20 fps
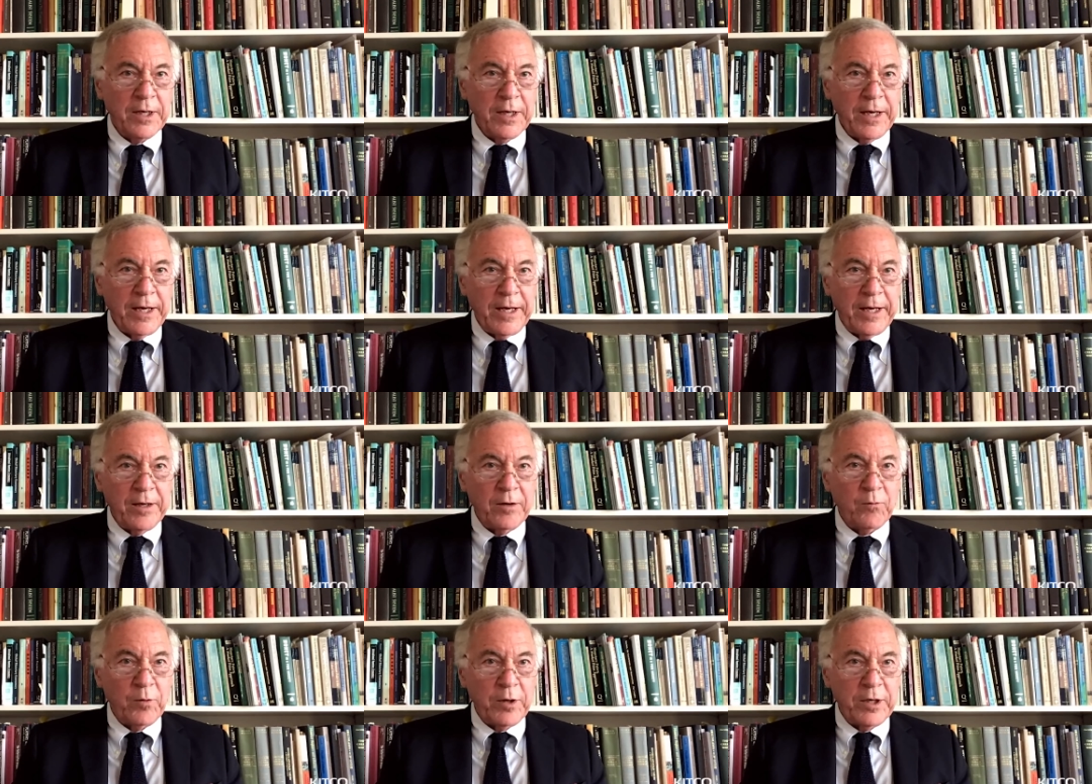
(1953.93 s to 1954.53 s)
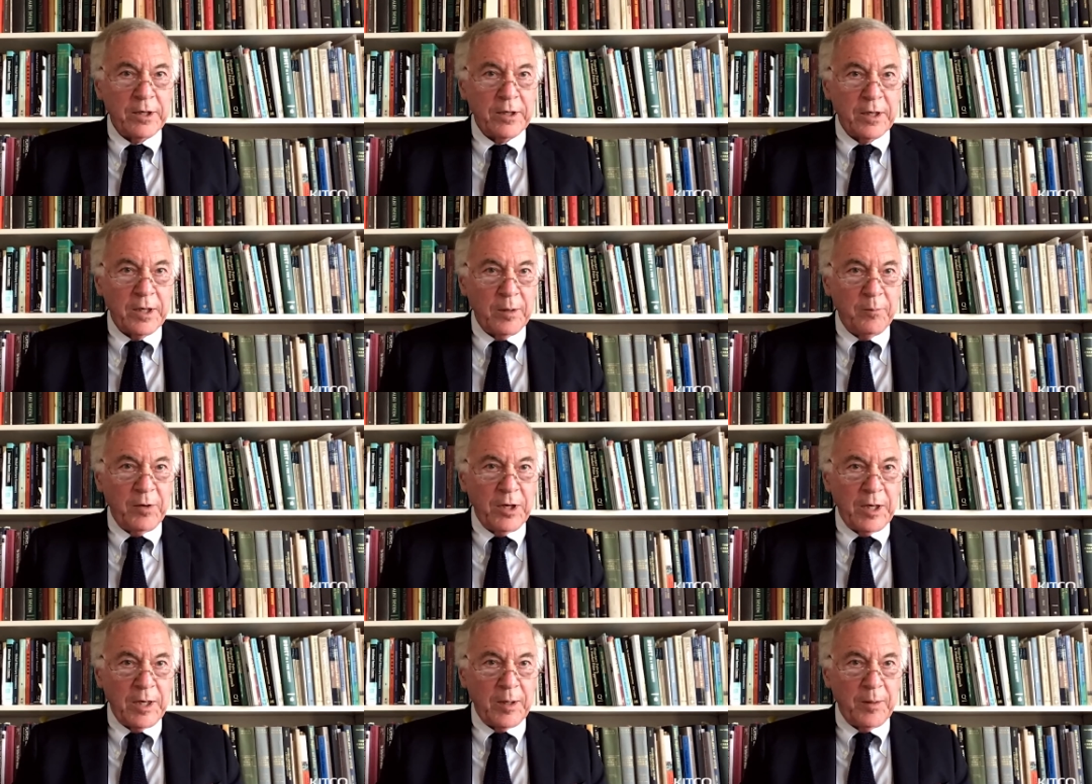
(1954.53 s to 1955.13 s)
And we come
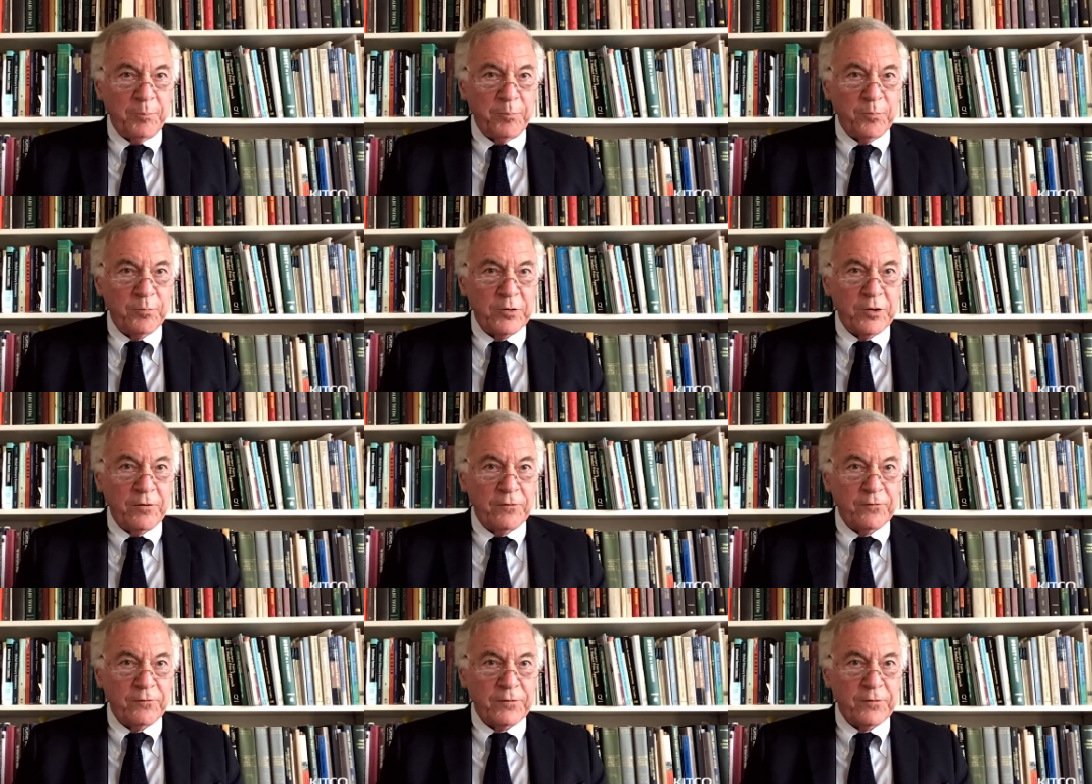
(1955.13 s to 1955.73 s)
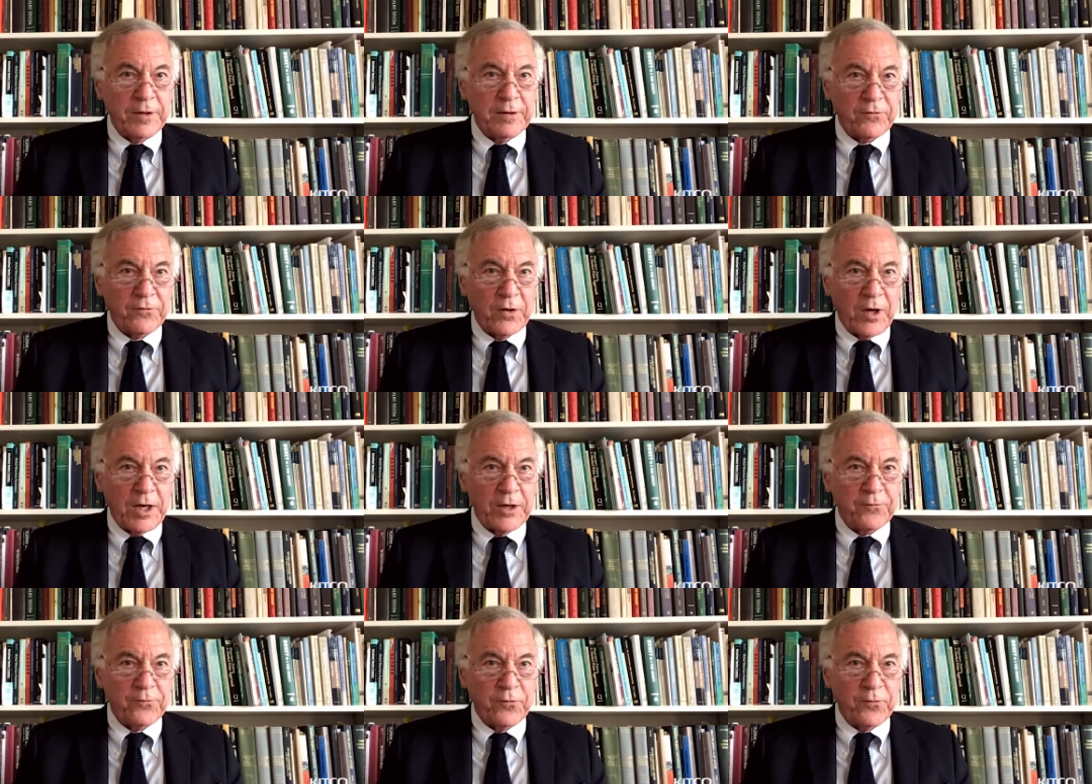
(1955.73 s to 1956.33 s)
up, using this
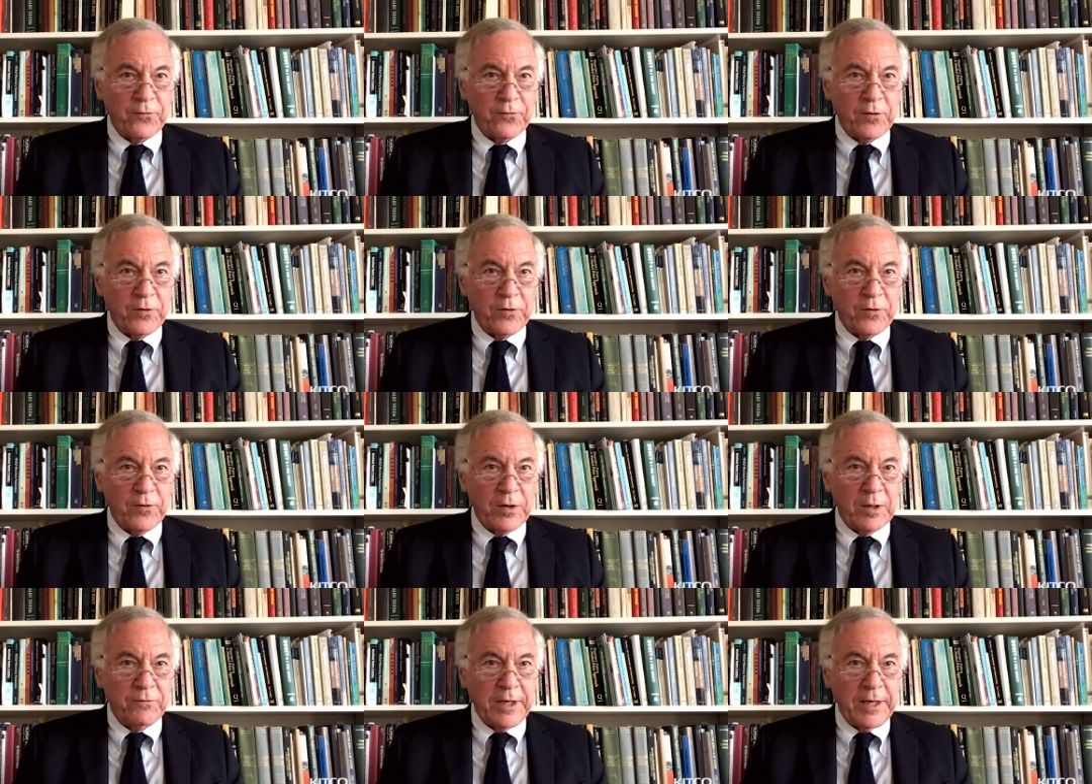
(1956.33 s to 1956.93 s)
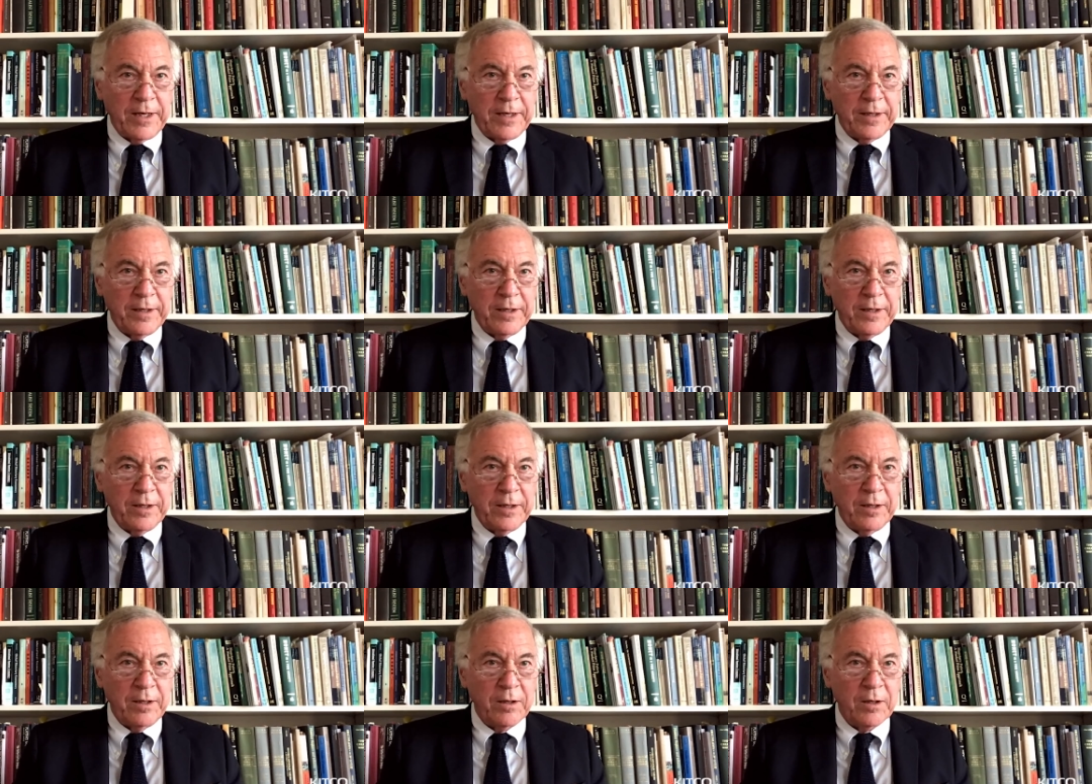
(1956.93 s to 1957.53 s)
high-frequency
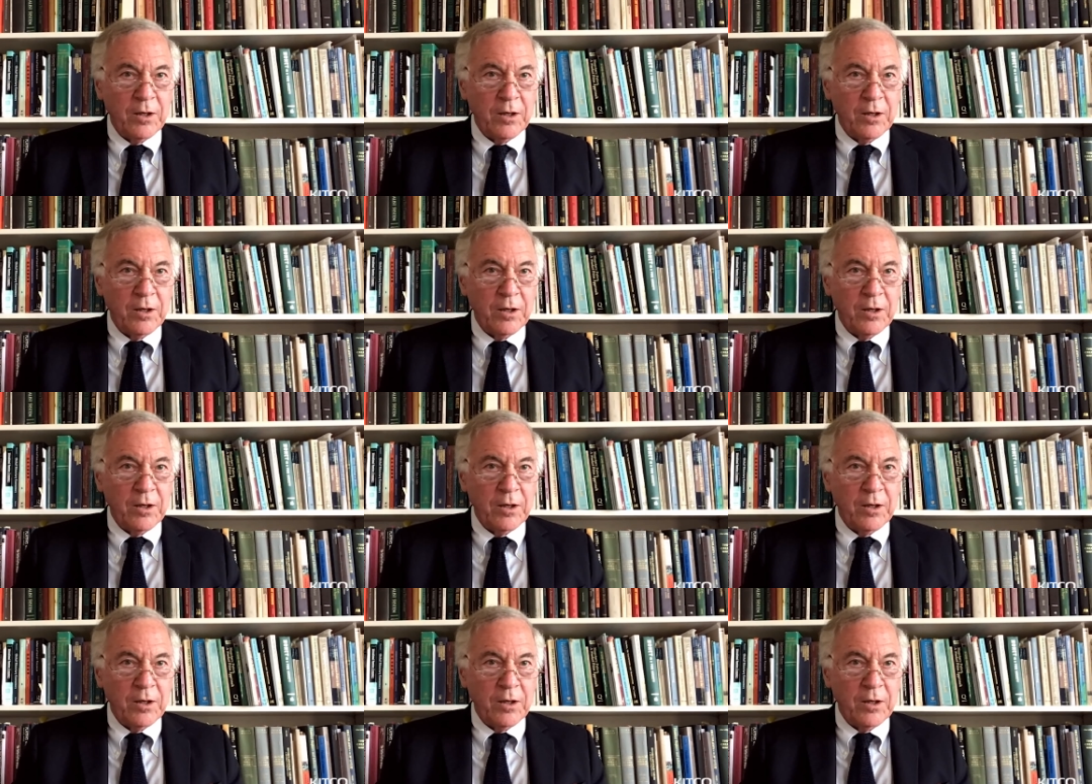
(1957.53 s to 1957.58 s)
data,